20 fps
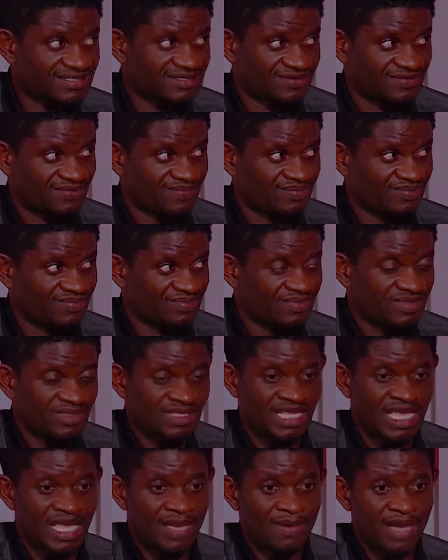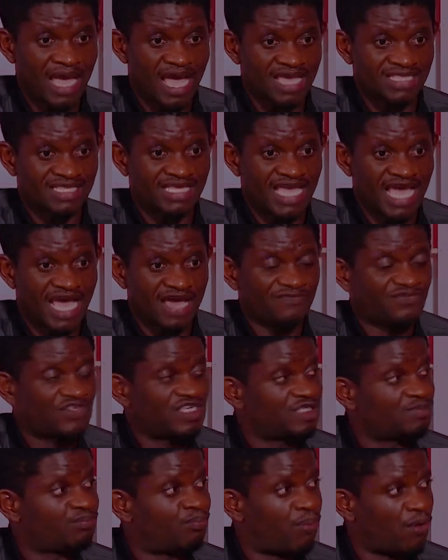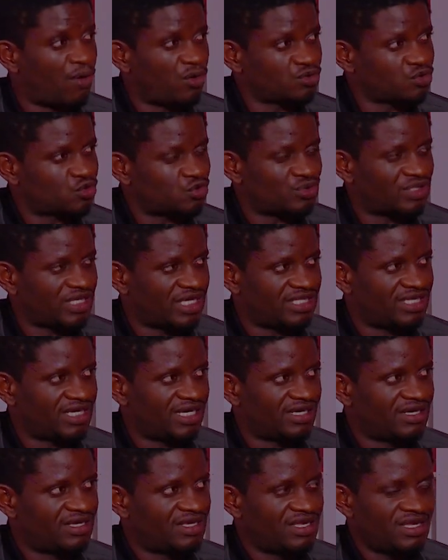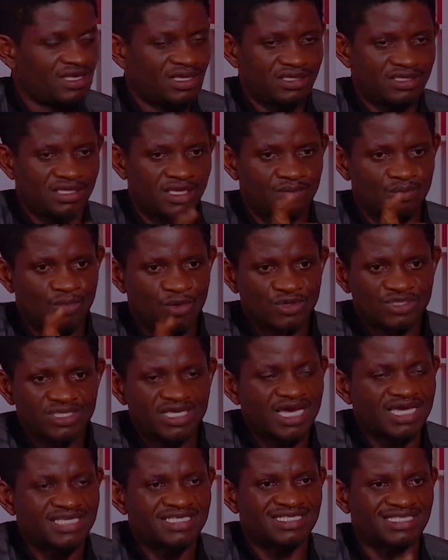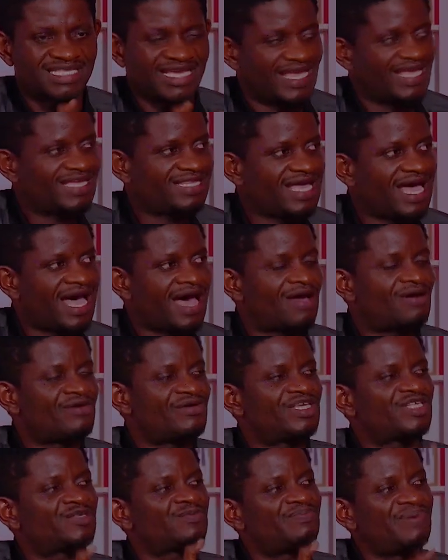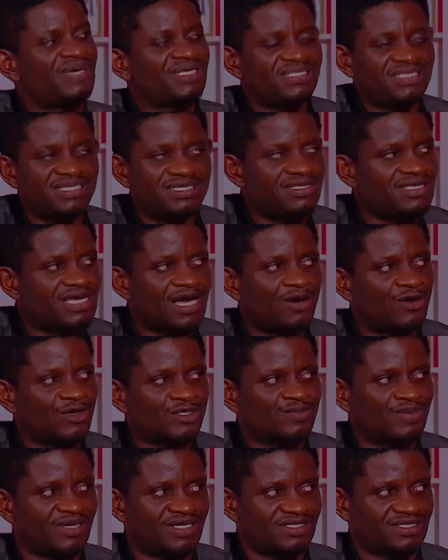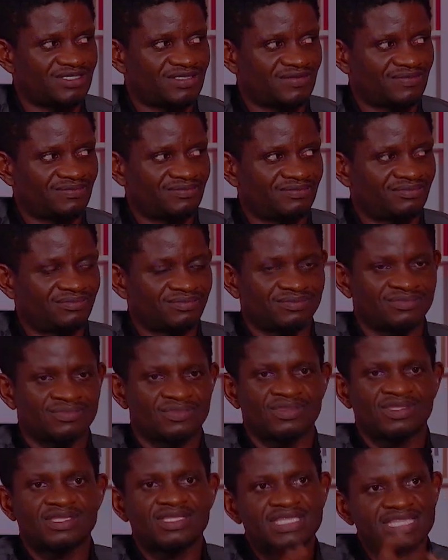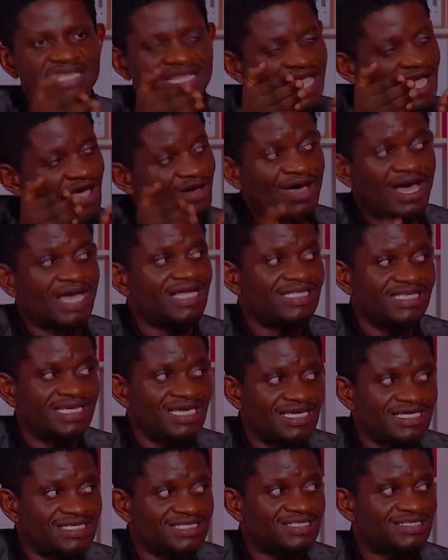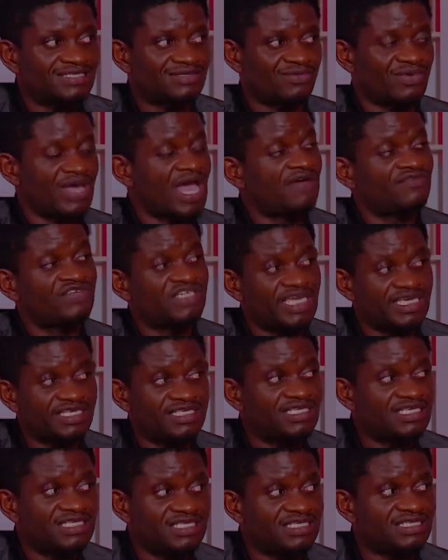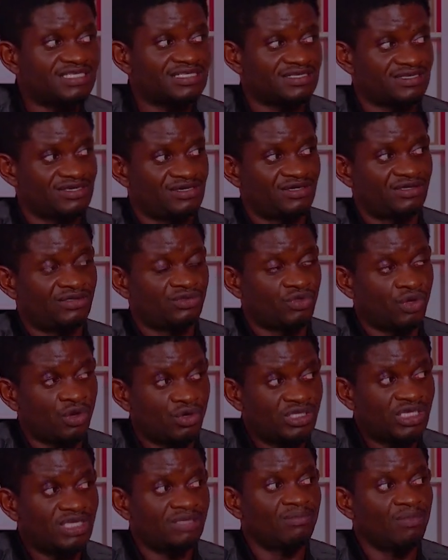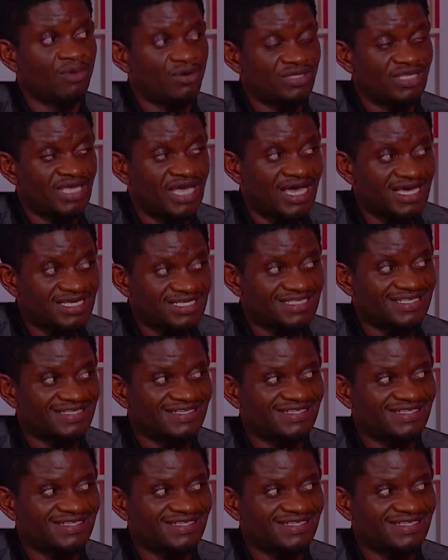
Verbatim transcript: Mm. They, are, they have this bond together. The mothers then are respecting their husbands. Sure. Nowadays, we have Gen Zs turning mothers.